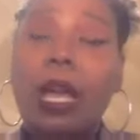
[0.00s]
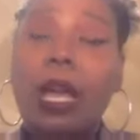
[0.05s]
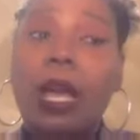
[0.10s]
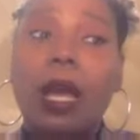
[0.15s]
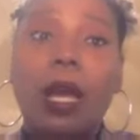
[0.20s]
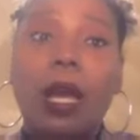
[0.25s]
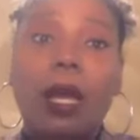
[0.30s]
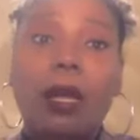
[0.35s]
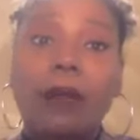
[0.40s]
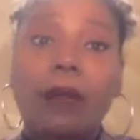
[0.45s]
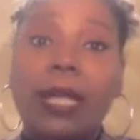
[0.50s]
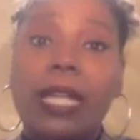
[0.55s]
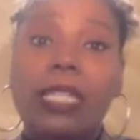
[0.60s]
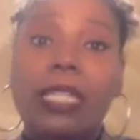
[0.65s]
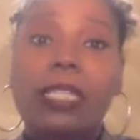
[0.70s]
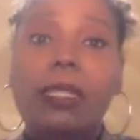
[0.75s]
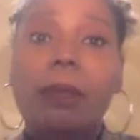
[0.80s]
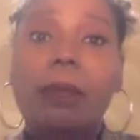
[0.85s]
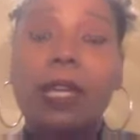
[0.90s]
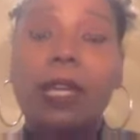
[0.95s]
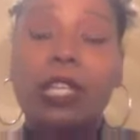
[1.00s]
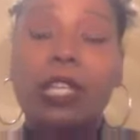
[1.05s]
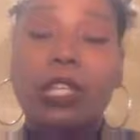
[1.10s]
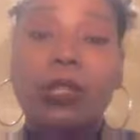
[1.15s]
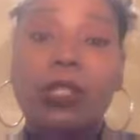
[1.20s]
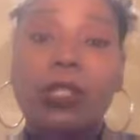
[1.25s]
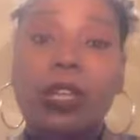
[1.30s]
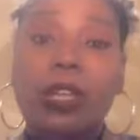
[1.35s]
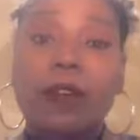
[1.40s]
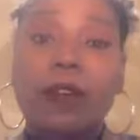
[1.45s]
as to make
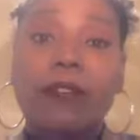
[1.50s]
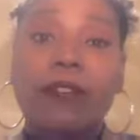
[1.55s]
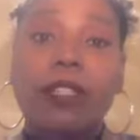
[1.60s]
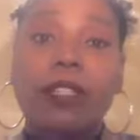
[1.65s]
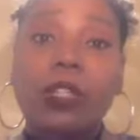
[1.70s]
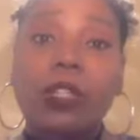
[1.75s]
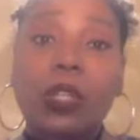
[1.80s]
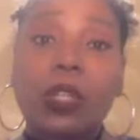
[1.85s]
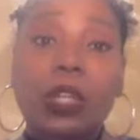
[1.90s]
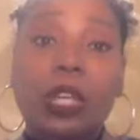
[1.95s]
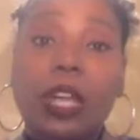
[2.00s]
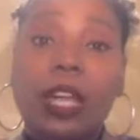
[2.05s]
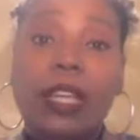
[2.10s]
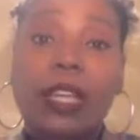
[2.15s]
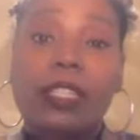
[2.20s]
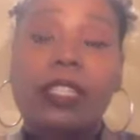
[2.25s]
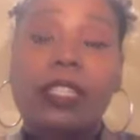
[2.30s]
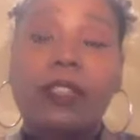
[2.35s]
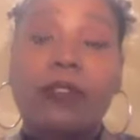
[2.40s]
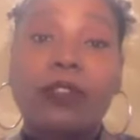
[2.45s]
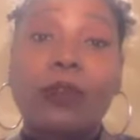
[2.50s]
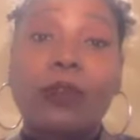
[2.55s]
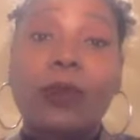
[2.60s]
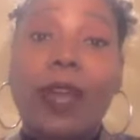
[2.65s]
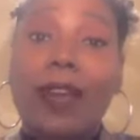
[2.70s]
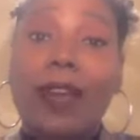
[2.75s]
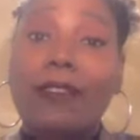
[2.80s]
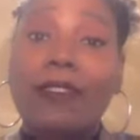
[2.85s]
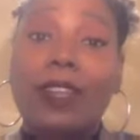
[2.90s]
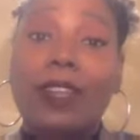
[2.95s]
yourself look as if you
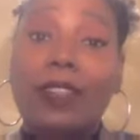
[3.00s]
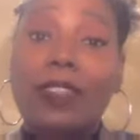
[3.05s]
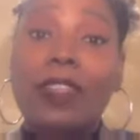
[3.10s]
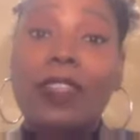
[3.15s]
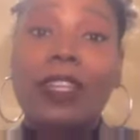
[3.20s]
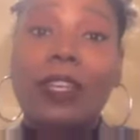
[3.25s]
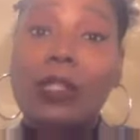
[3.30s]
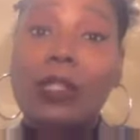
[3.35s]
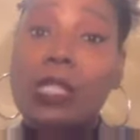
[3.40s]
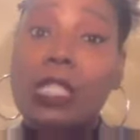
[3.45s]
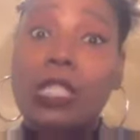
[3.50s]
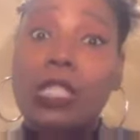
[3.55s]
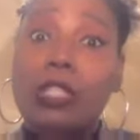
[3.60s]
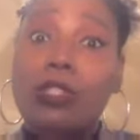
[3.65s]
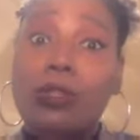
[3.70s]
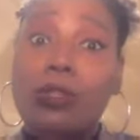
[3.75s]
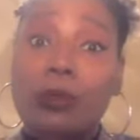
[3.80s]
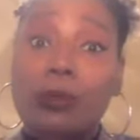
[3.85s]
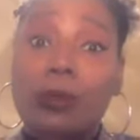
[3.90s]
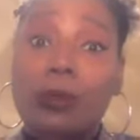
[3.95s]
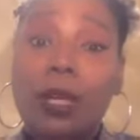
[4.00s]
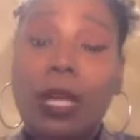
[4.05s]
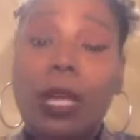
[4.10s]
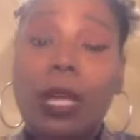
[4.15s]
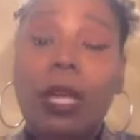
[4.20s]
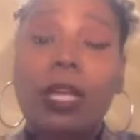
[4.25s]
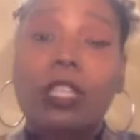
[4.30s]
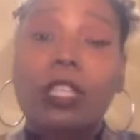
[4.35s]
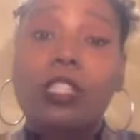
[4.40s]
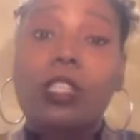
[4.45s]
have nothing else to do.
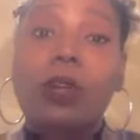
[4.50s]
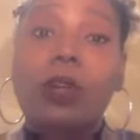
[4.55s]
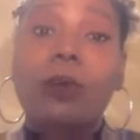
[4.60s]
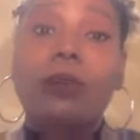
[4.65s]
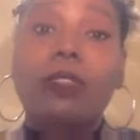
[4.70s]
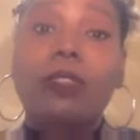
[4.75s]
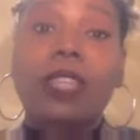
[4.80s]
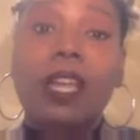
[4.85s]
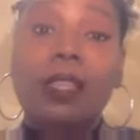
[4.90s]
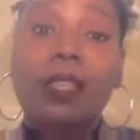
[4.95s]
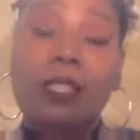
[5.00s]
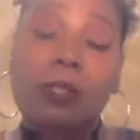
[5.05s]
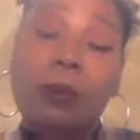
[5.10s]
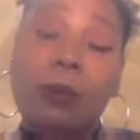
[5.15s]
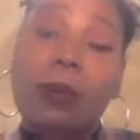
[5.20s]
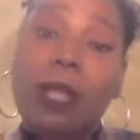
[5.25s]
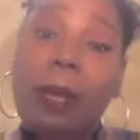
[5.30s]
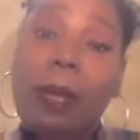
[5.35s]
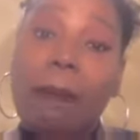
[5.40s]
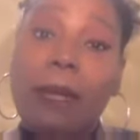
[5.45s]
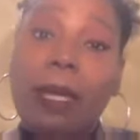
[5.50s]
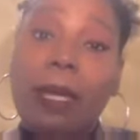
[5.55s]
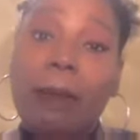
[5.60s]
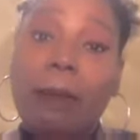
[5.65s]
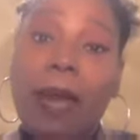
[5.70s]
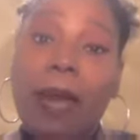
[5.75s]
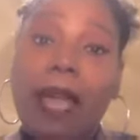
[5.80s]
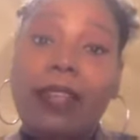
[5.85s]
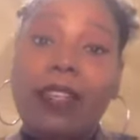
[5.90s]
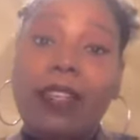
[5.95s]
So that's what I
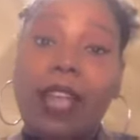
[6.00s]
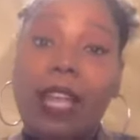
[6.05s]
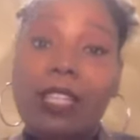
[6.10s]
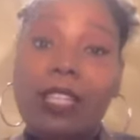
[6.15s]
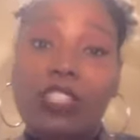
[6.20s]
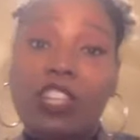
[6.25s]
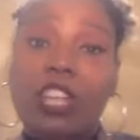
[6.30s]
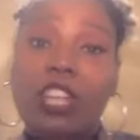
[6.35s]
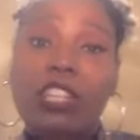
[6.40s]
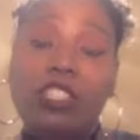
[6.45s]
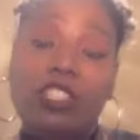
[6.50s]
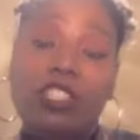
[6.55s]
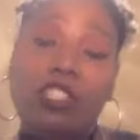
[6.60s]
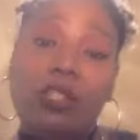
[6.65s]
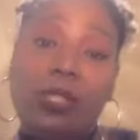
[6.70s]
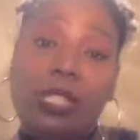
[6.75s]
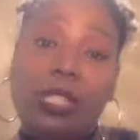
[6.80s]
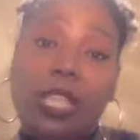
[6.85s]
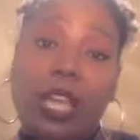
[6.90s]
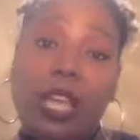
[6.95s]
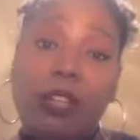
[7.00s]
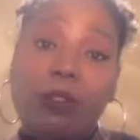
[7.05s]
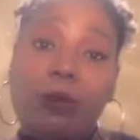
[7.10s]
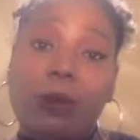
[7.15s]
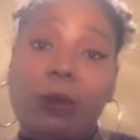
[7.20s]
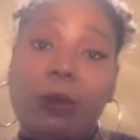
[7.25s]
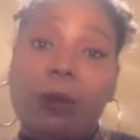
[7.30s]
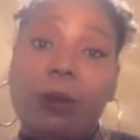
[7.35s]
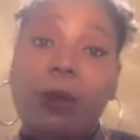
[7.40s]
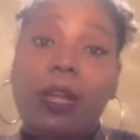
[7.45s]
mean by not changing your
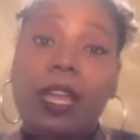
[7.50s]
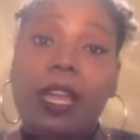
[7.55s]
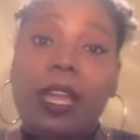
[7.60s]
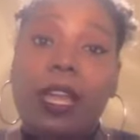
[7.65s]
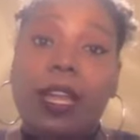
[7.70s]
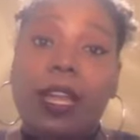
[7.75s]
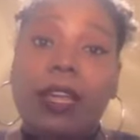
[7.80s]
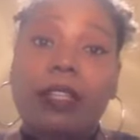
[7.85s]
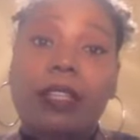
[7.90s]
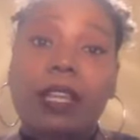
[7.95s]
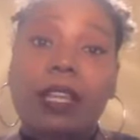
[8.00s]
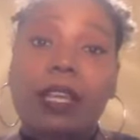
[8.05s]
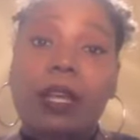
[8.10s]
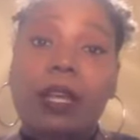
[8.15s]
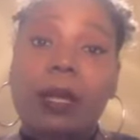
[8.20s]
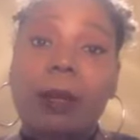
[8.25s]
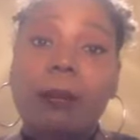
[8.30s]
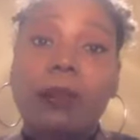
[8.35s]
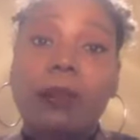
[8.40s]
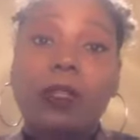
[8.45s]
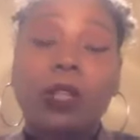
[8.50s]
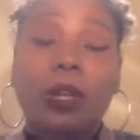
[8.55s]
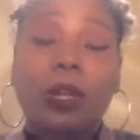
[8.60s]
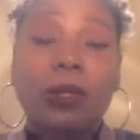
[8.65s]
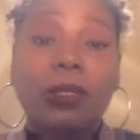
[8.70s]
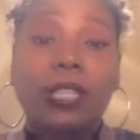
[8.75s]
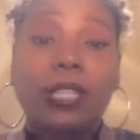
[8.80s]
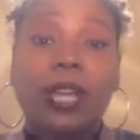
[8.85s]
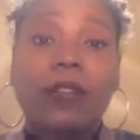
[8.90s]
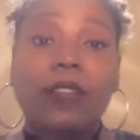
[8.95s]
schedule. And
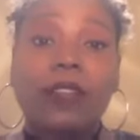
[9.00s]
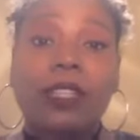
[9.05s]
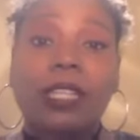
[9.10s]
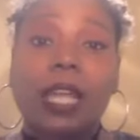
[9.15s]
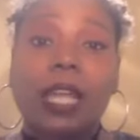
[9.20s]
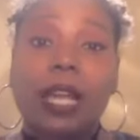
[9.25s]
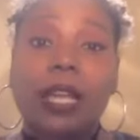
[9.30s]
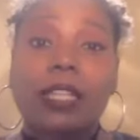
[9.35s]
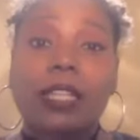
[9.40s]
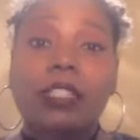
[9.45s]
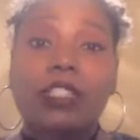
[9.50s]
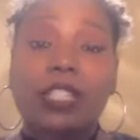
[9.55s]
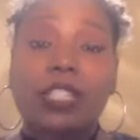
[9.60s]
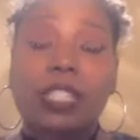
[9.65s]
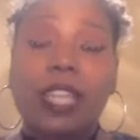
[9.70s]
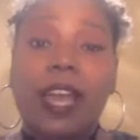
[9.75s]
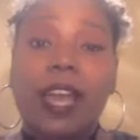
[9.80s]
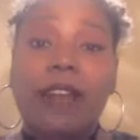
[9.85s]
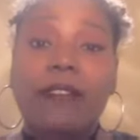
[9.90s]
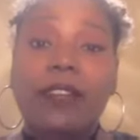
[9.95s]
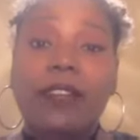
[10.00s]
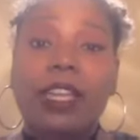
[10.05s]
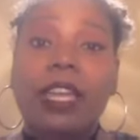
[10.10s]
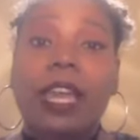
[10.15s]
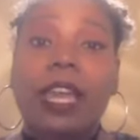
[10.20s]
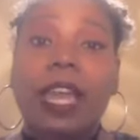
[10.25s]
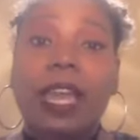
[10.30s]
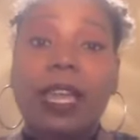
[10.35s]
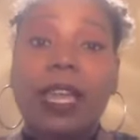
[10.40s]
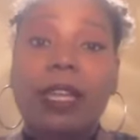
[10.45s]
long down the line, just
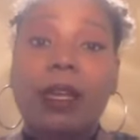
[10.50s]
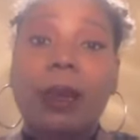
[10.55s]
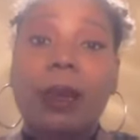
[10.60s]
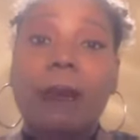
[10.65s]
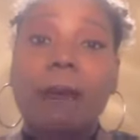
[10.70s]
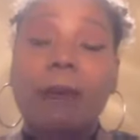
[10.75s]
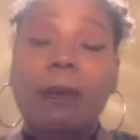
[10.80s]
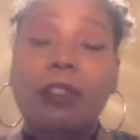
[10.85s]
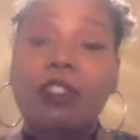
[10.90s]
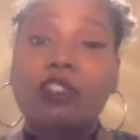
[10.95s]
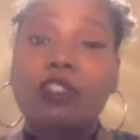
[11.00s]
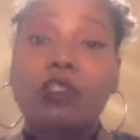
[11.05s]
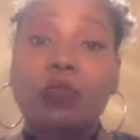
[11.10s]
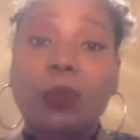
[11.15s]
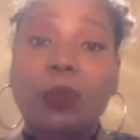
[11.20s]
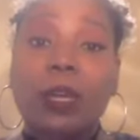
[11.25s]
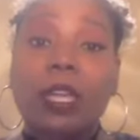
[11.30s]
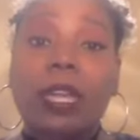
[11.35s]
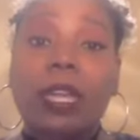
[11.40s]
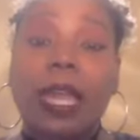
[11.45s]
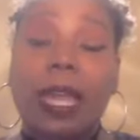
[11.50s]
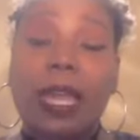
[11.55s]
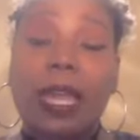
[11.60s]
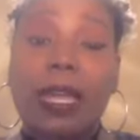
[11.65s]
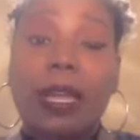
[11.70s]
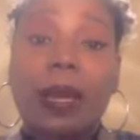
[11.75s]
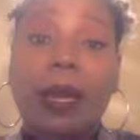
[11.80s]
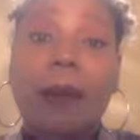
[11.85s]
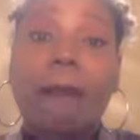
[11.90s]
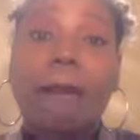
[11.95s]
having doing
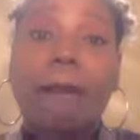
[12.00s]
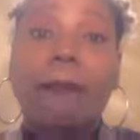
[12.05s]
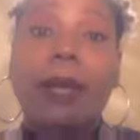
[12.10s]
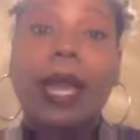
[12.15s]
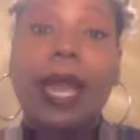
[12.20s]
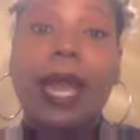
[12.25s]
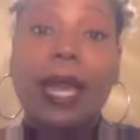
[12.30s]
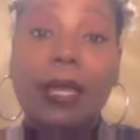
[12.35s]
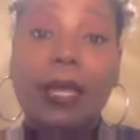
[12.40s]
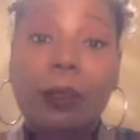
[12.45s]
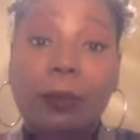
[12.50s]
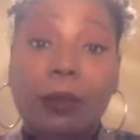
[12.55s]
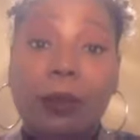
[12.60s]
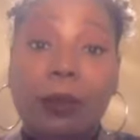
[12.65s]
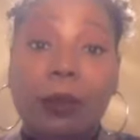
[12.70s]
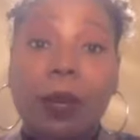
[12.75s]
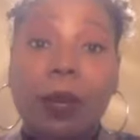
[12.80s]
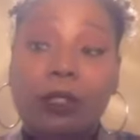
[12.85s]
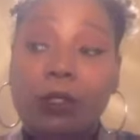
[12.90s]
a compatible